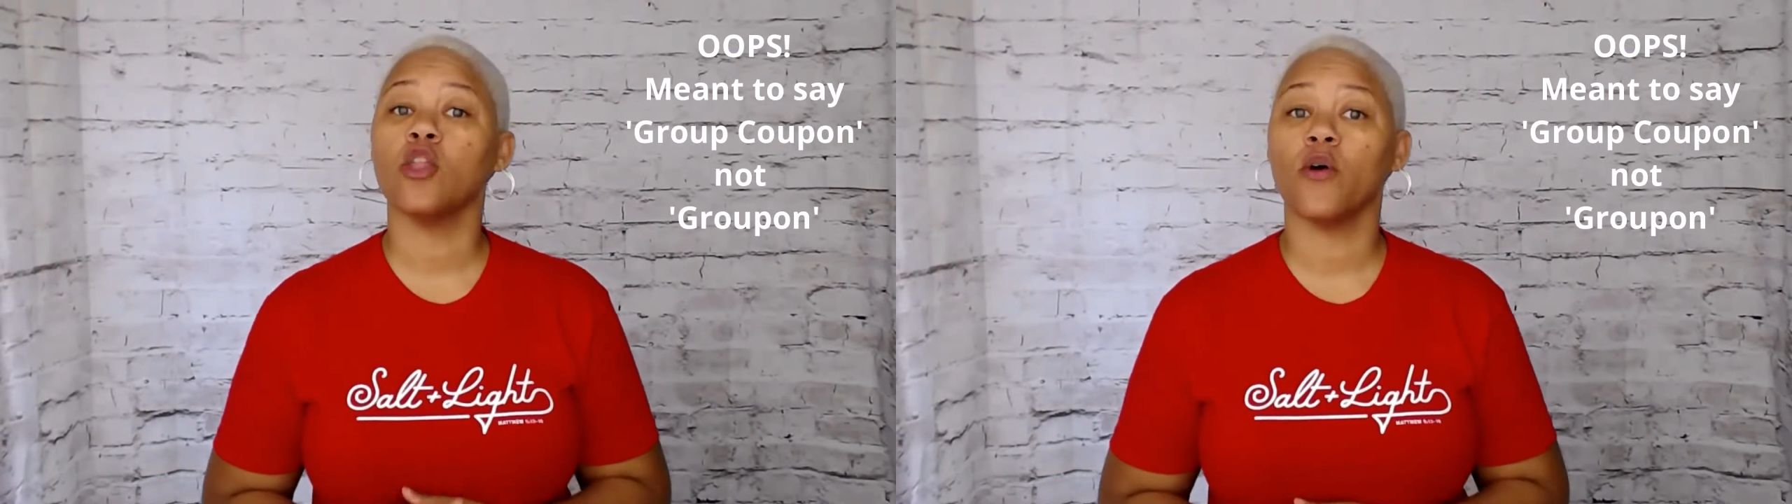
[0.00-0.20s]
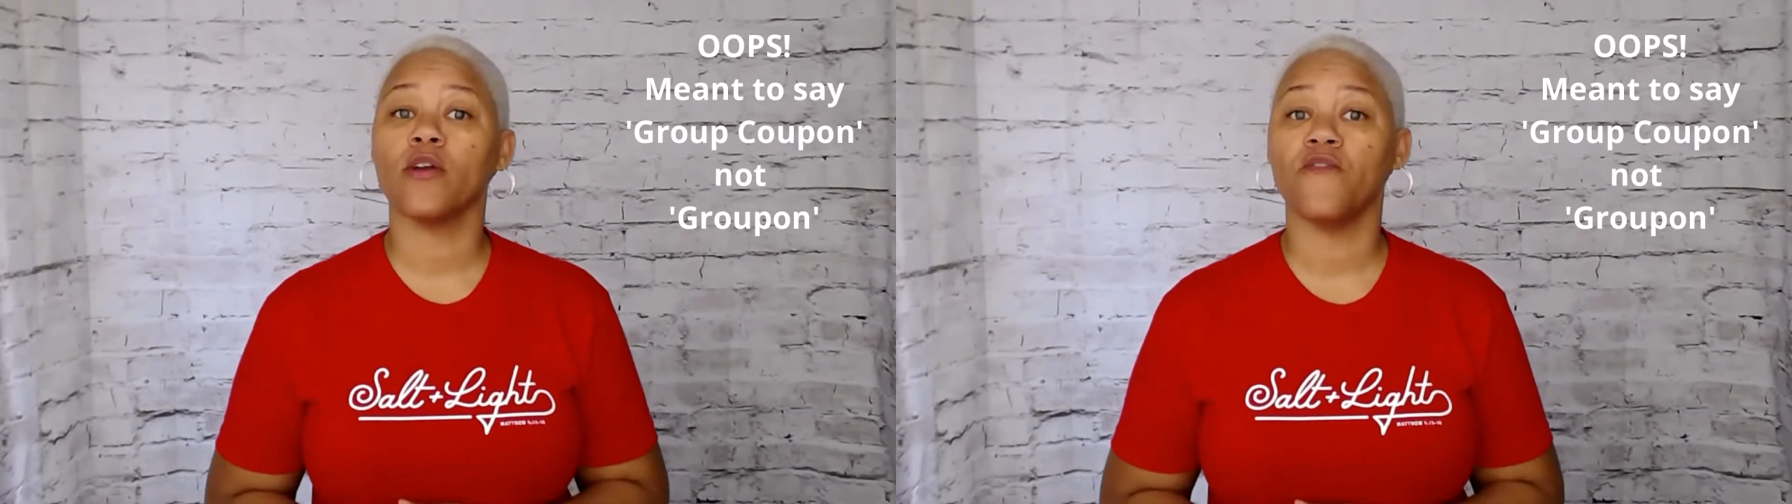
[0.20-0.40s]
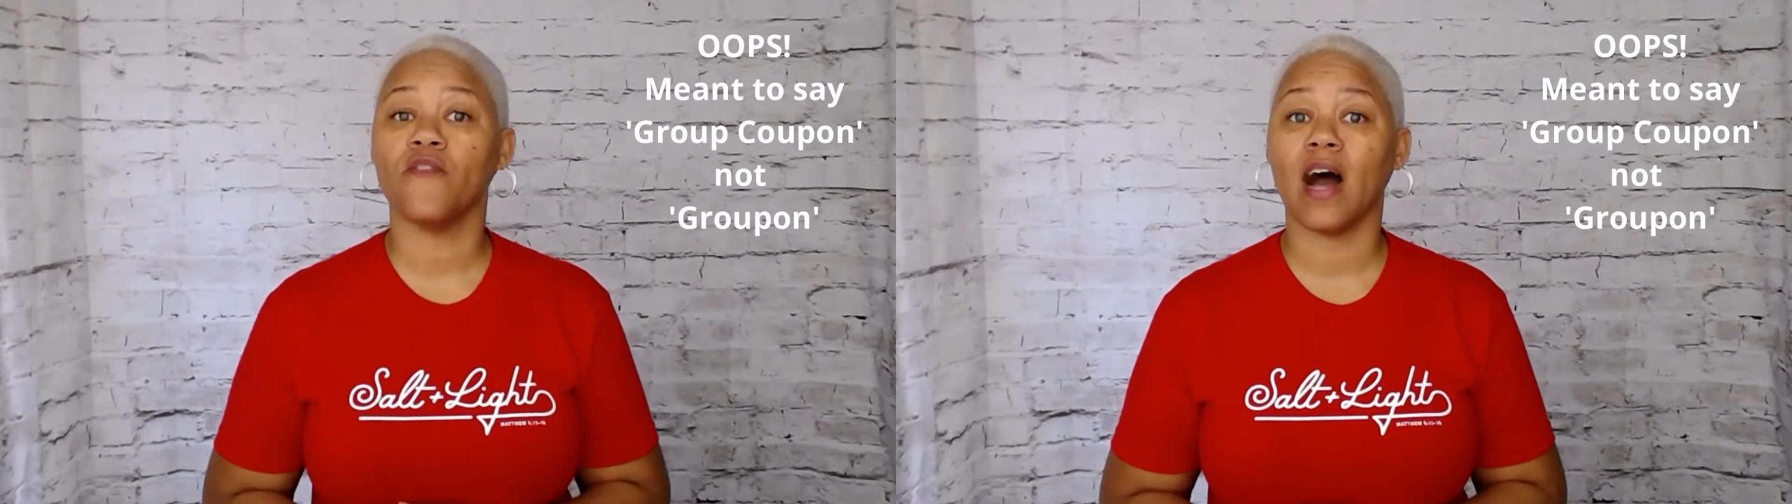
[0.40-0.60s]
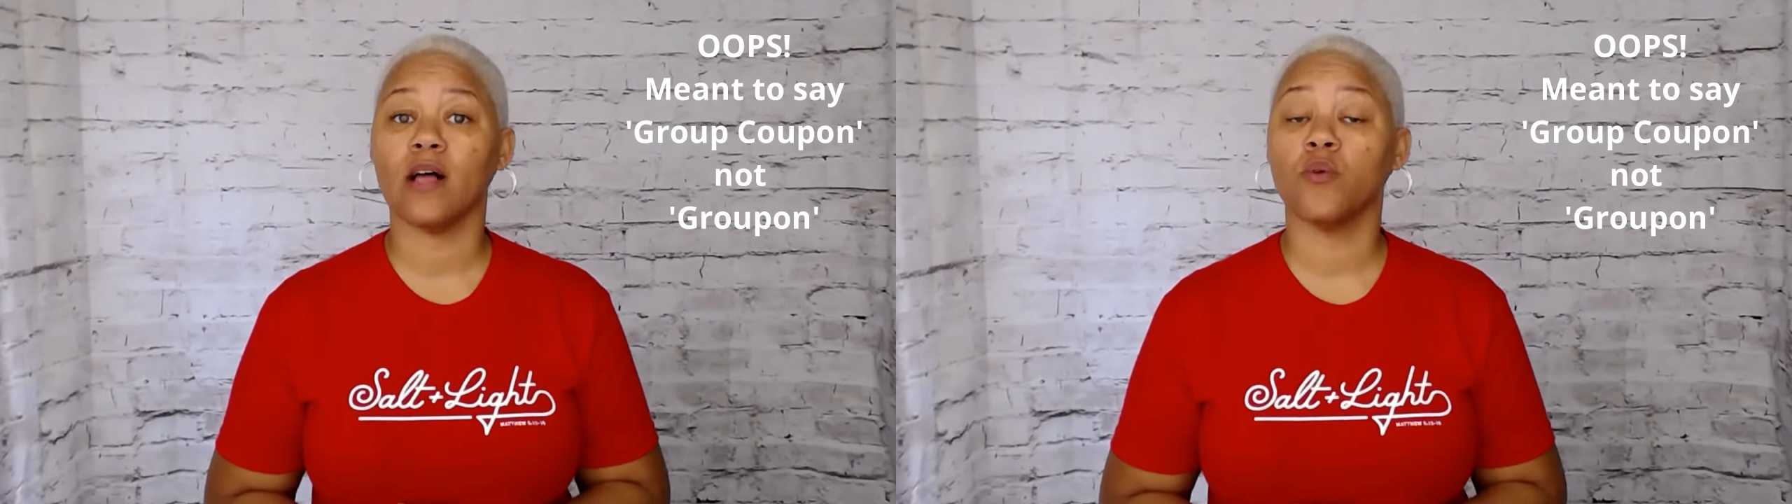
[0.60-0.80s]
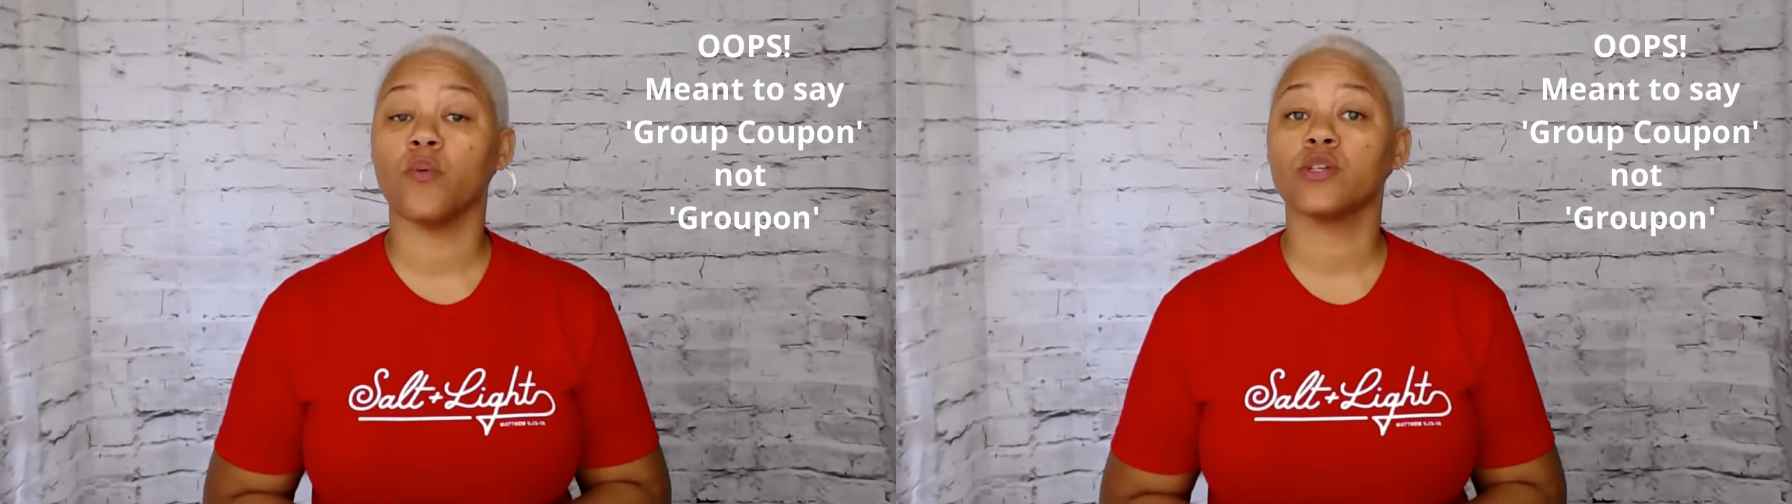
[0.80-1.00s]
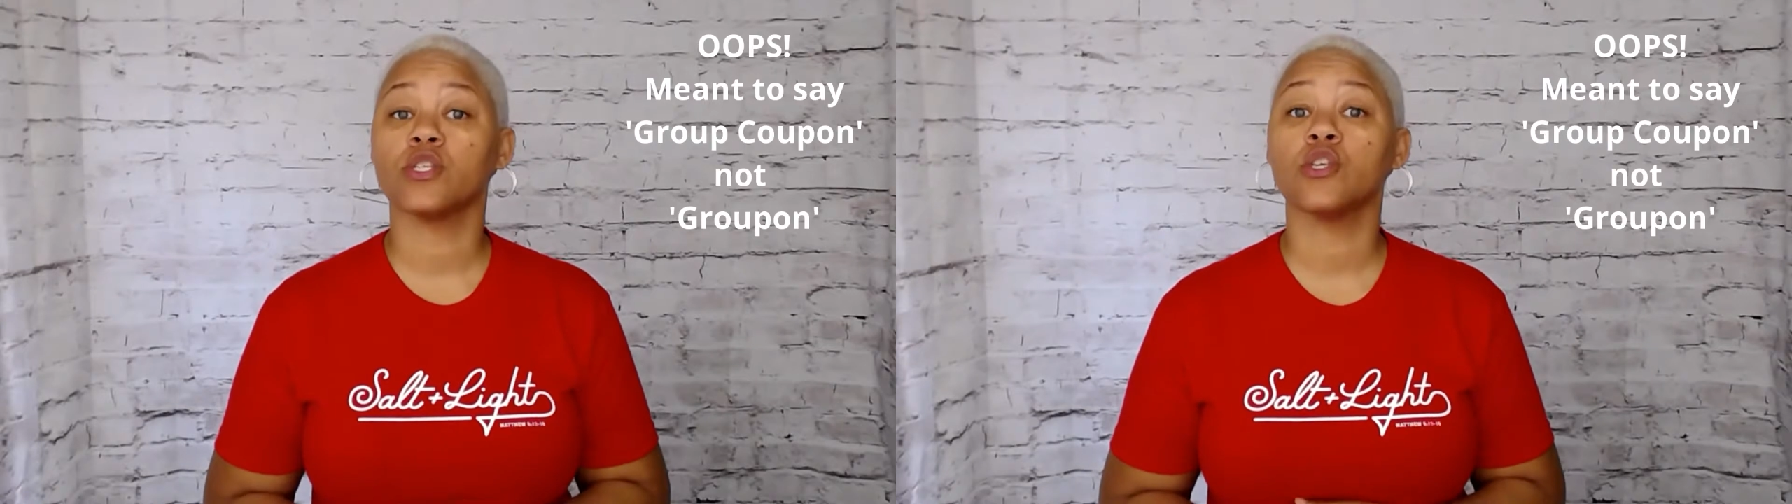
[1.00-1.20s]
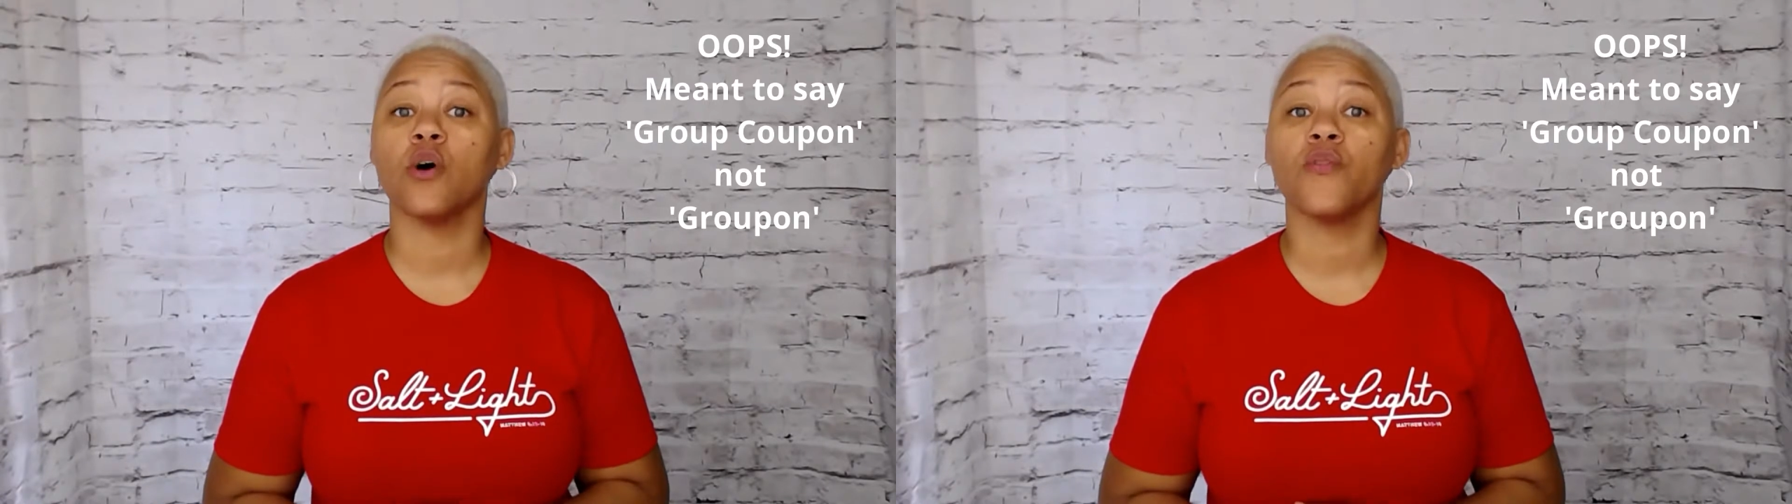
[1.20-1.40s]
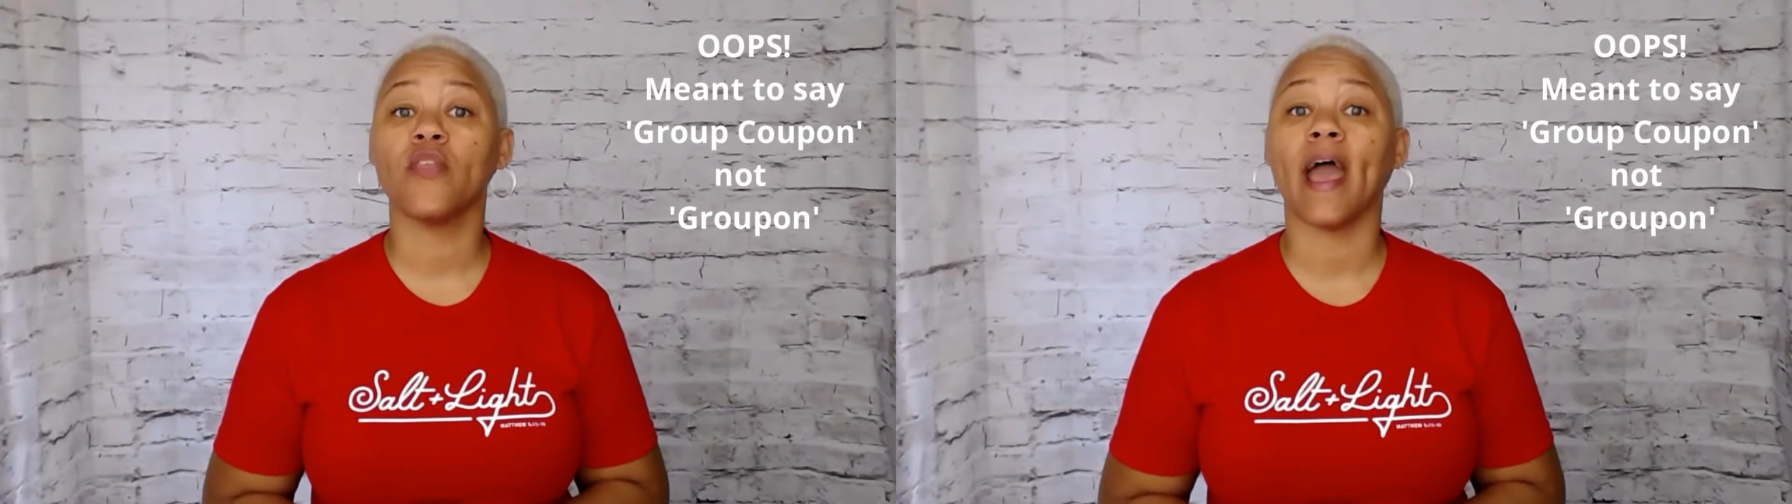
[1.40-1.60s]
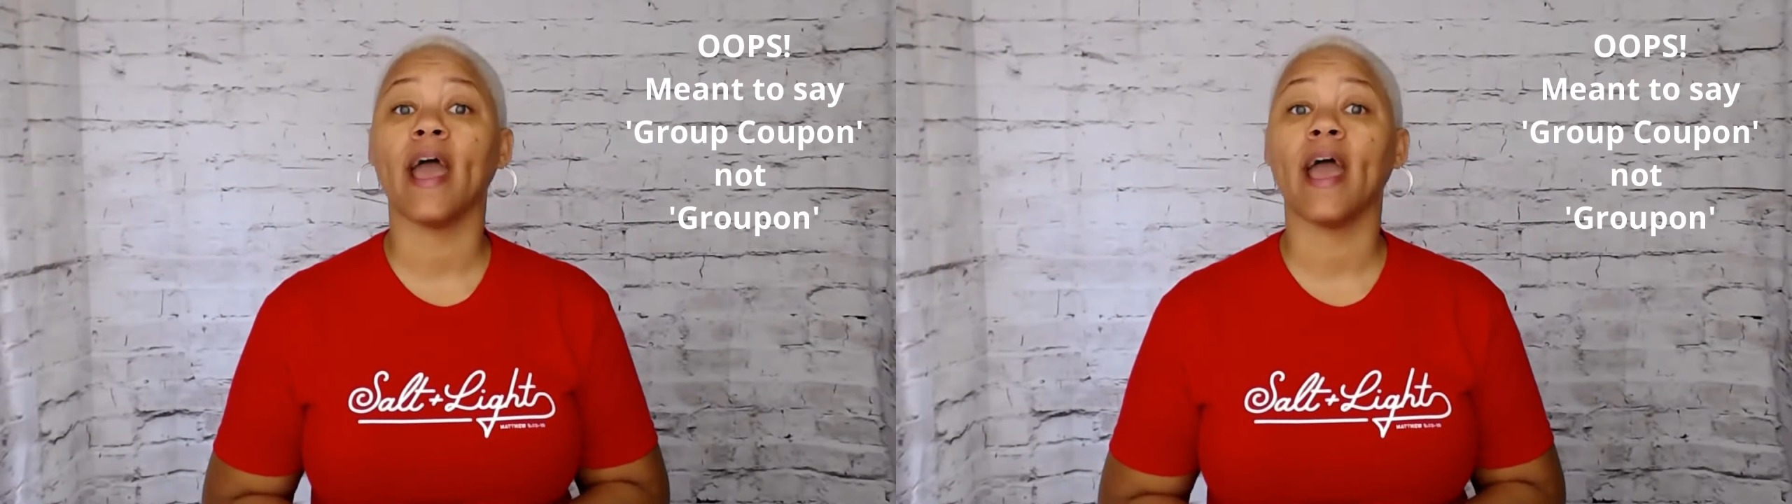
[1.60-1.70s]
followers so that